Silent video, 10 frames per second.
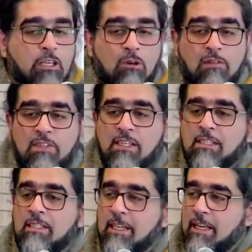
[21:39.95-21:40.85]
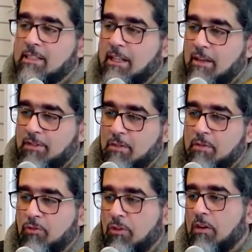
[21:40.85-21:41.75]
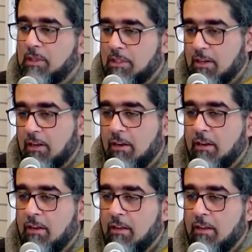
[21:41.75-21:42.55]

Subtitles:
You have 60 days left before Ramadan.